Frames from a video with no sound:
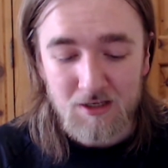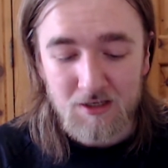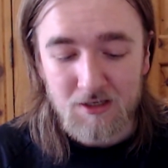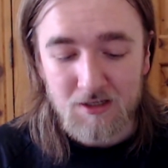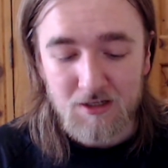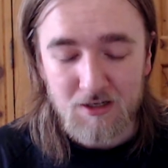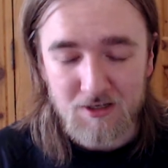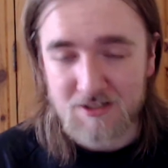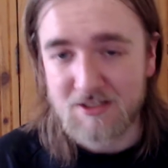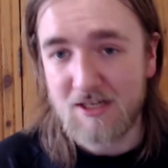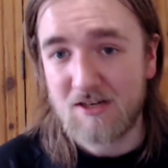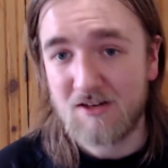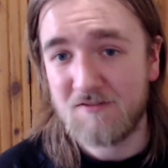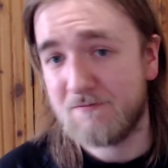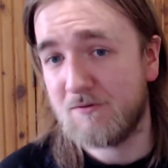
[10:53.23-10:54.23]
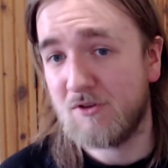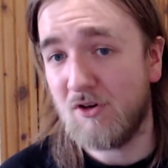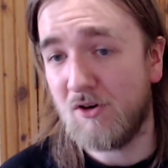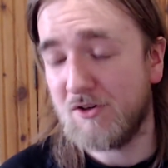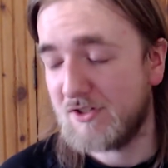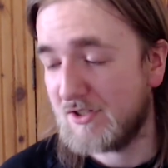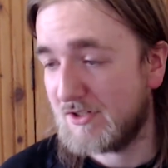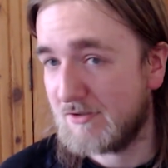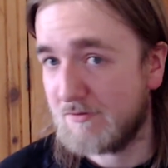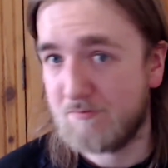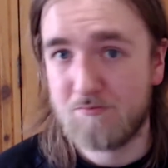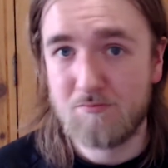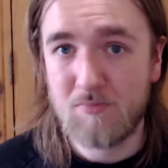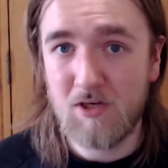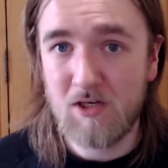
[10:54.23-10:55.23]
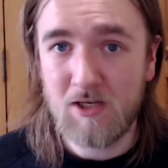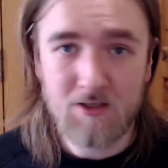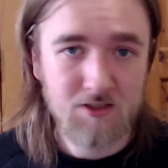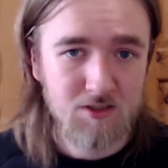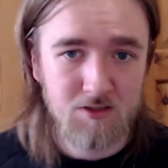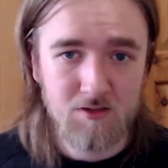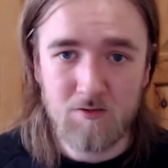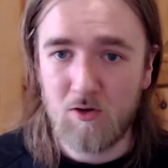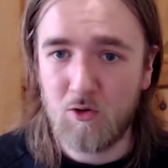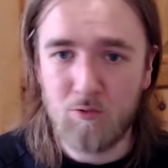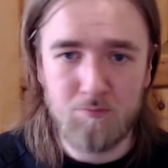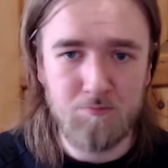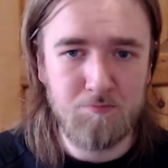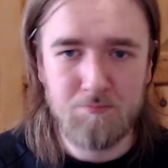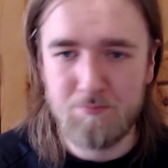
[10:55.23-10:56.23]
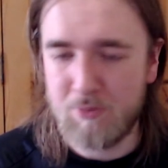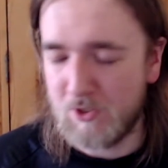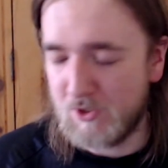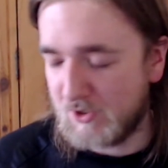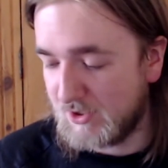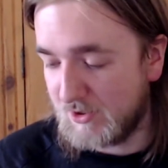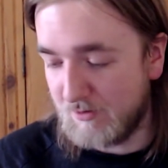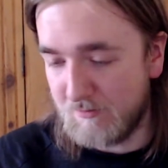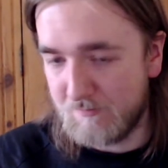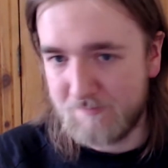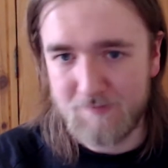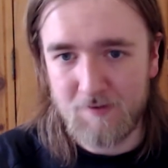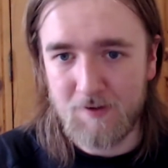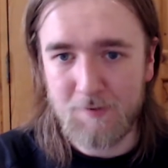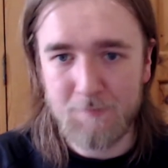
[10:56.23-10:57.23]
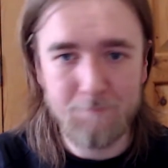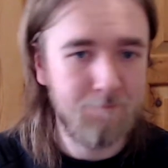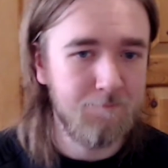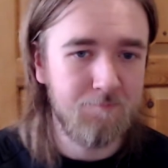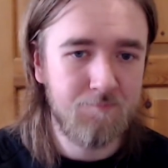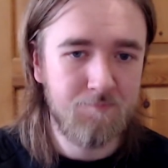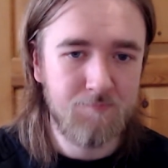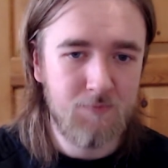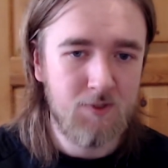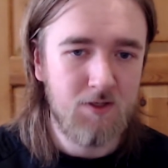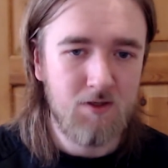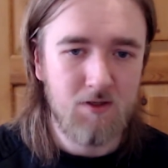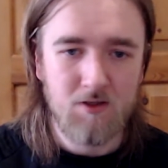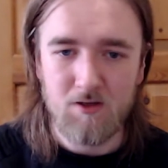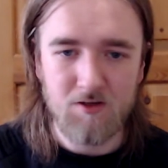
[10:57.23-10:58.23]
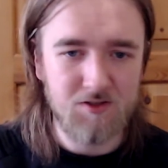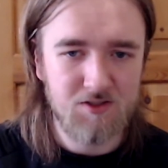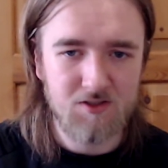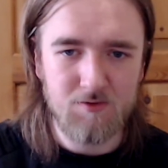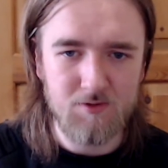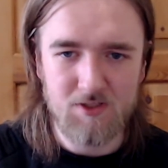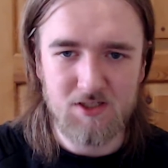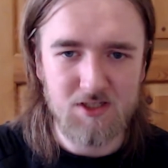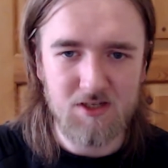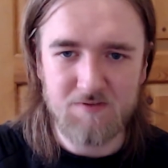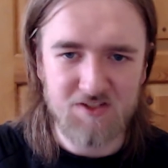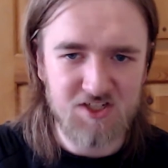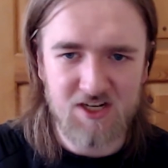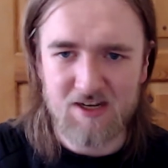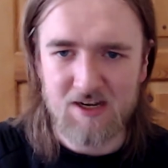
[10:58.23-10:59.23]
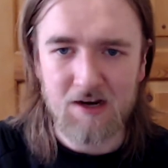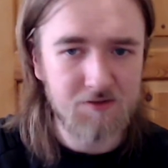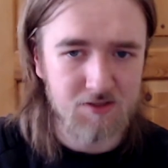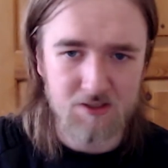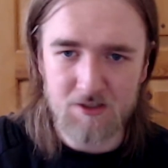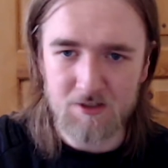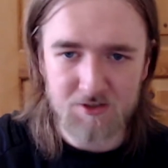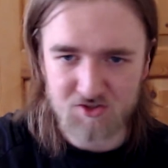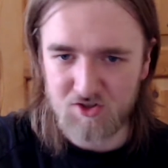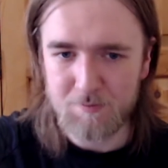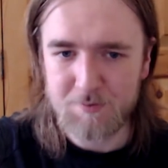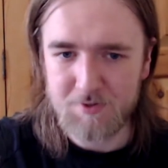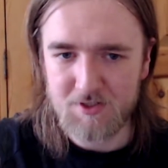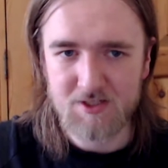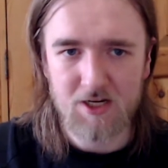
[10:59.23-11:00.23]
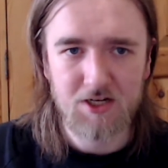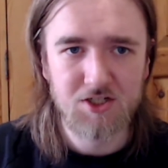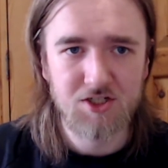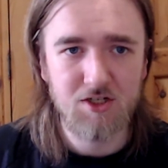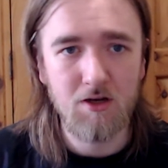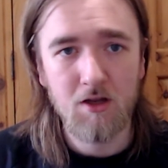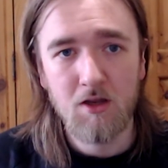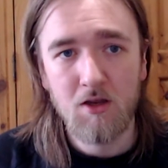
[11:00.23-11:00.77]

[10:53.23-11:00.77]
Like I said, I've got a link to a whole bunch of articles and stuff to check out in the description section.